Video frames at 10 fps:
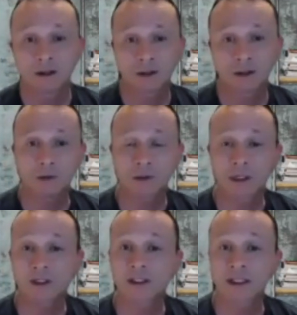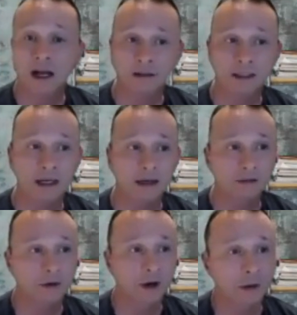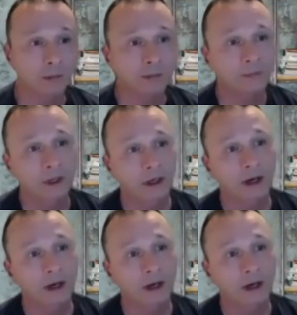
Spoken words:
to consolidate from